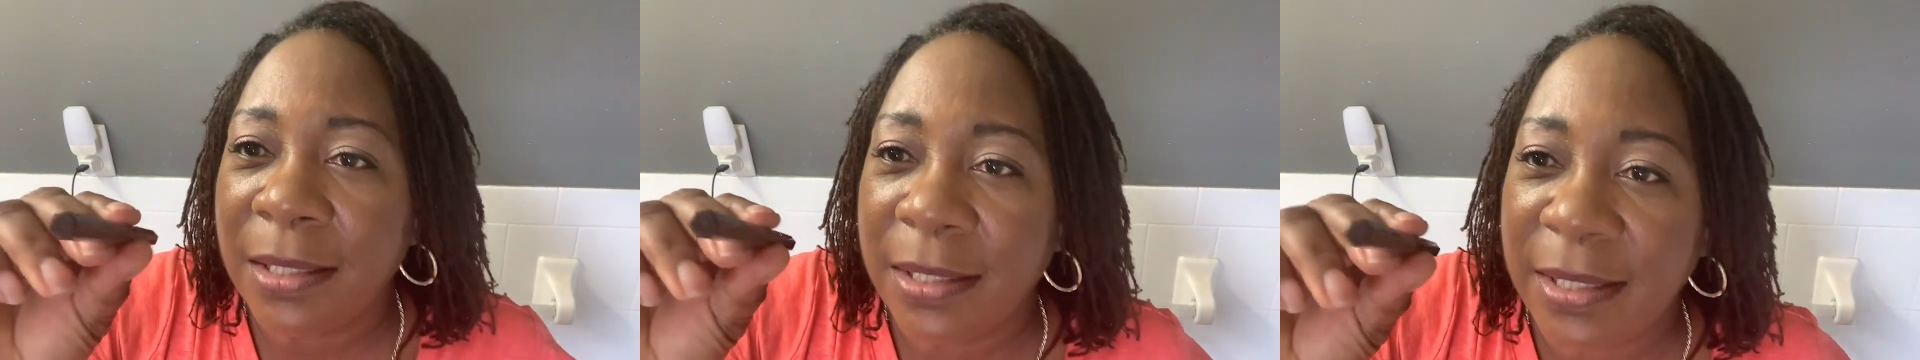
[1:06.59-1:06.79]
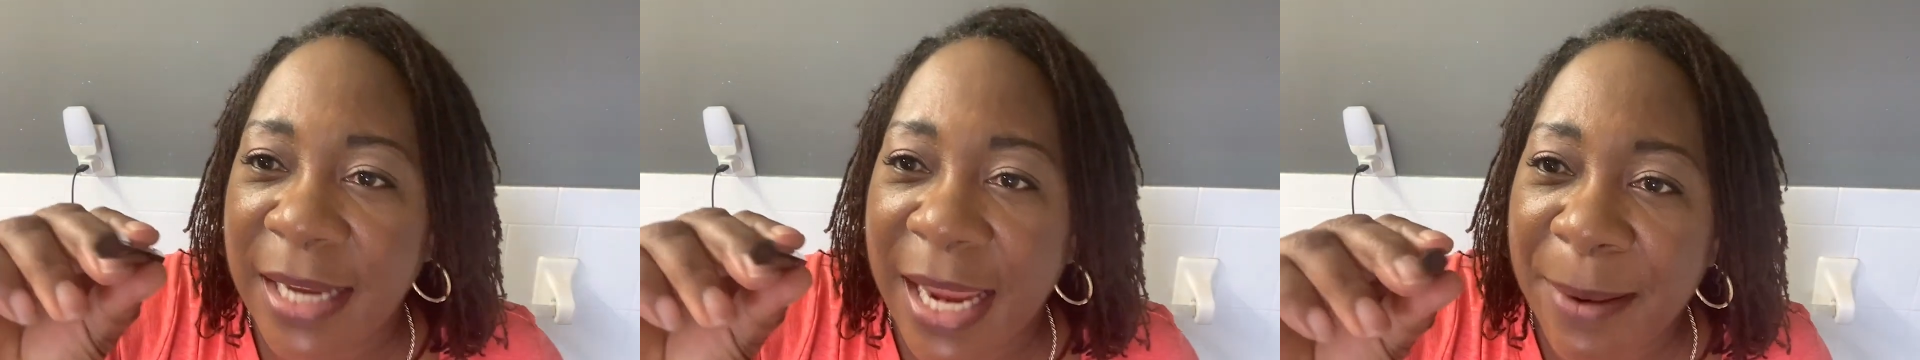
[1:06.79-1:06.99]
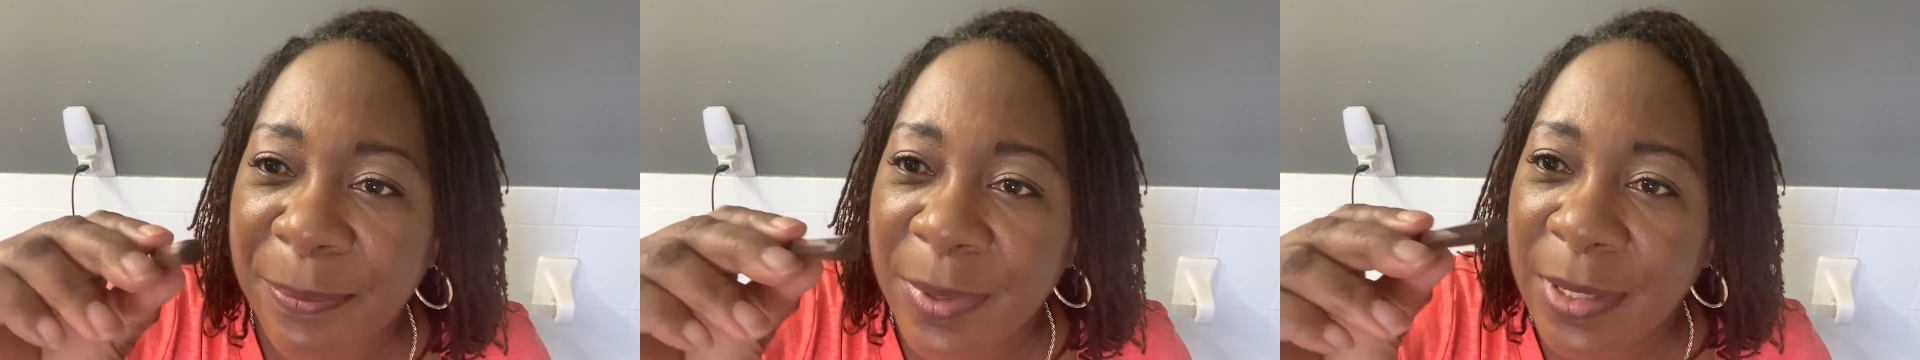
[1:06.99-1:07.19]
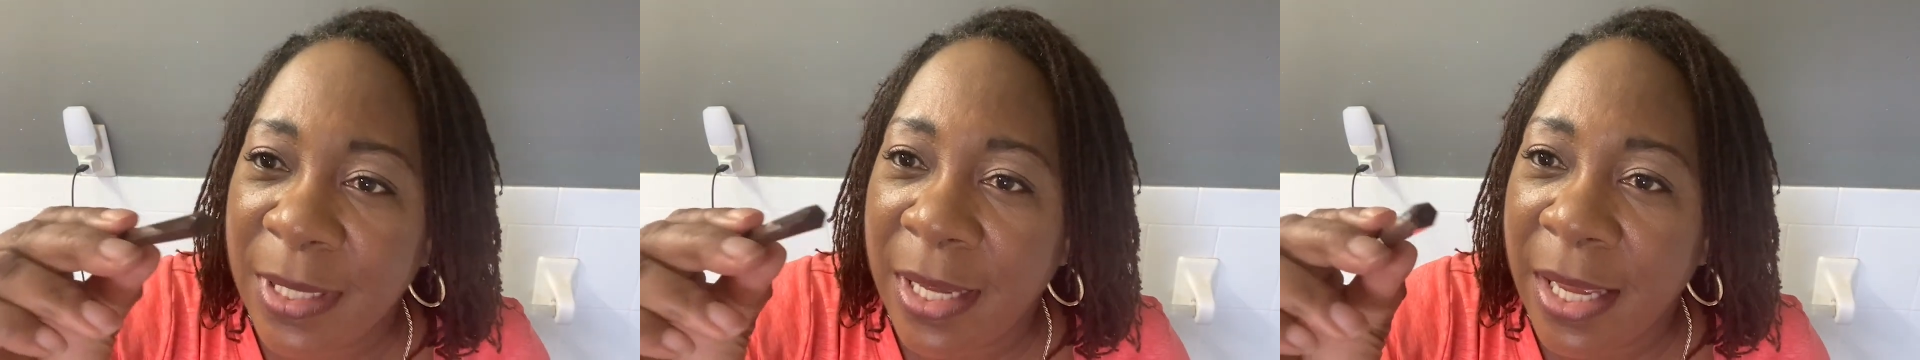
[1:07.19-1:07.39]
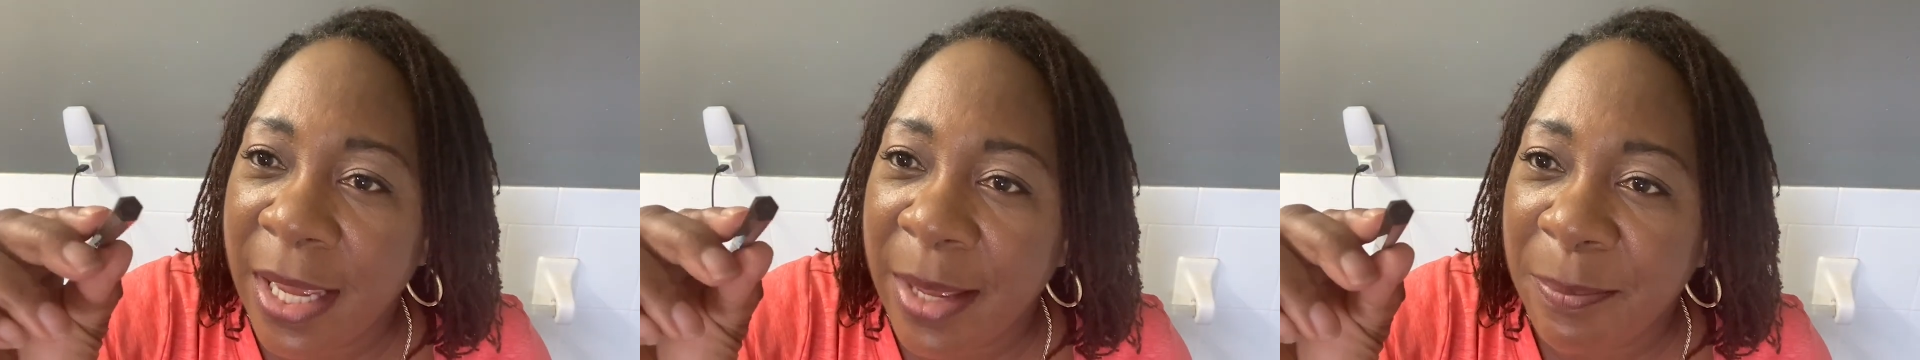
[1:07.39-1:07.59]
shaped
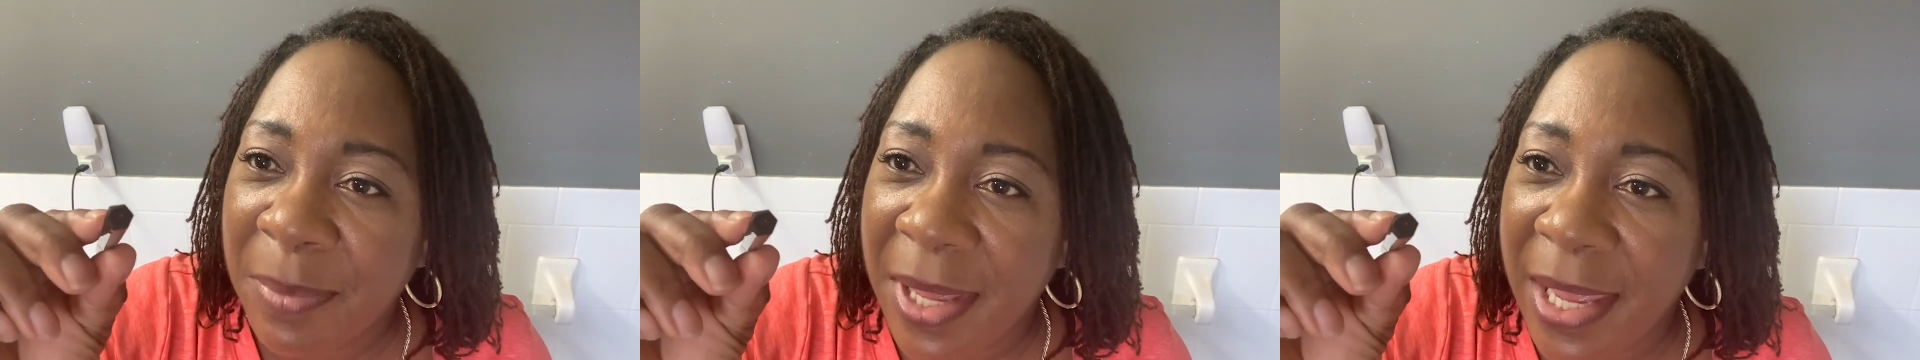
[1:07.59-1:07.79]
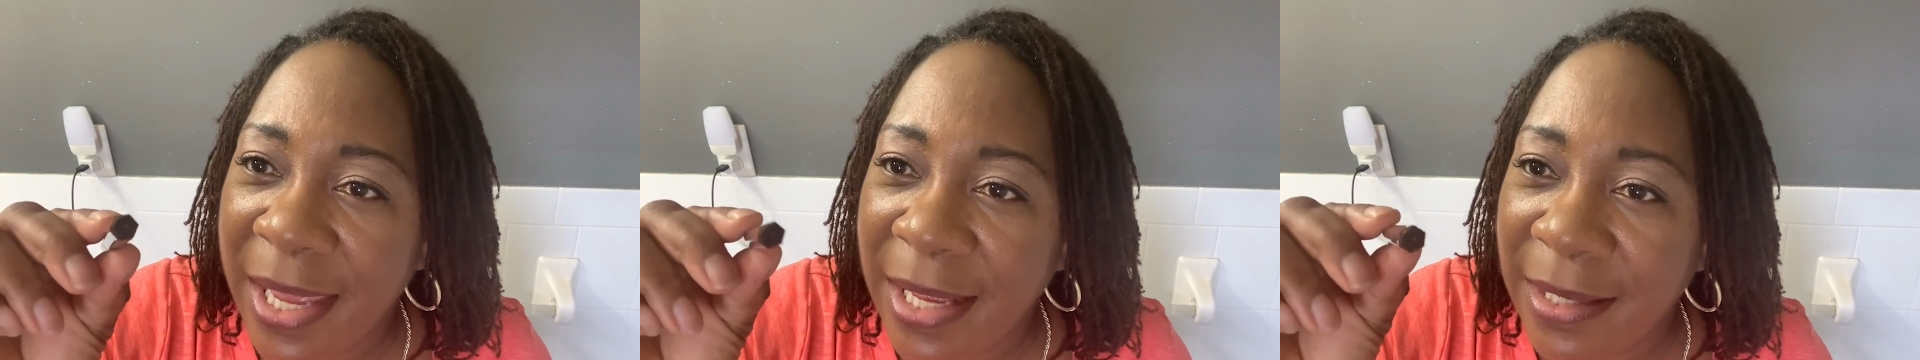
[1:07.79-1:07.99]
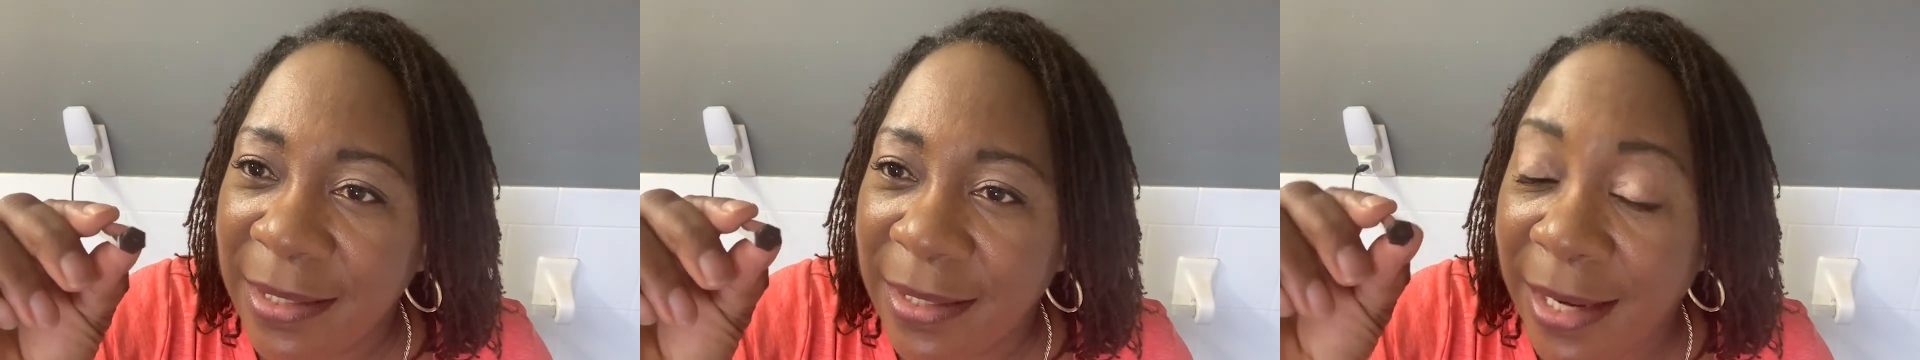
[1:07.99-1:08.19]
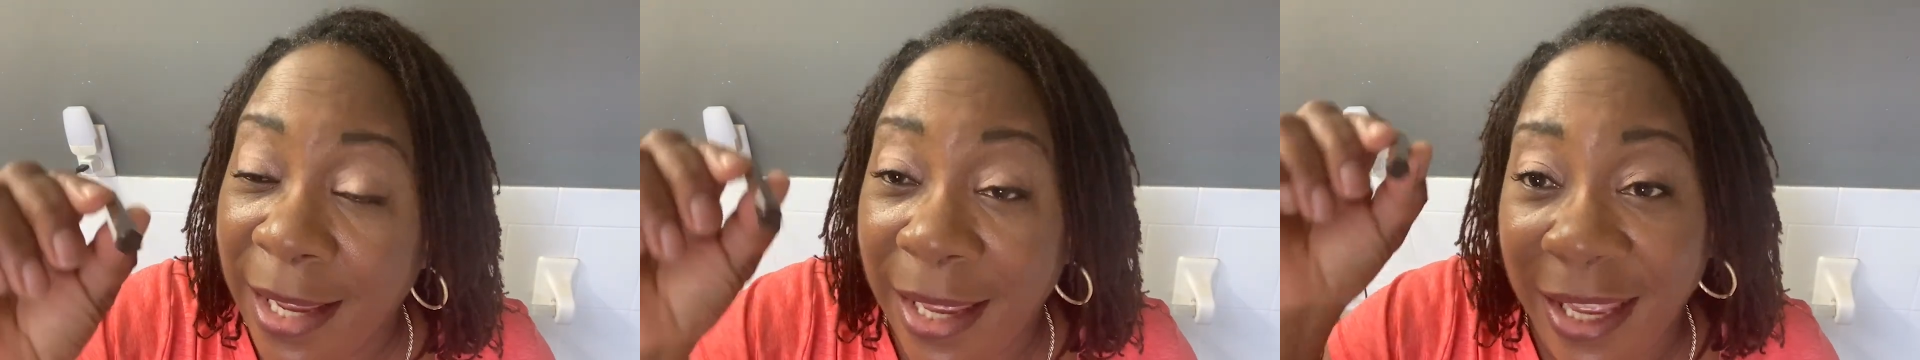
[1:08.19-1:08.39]
pen.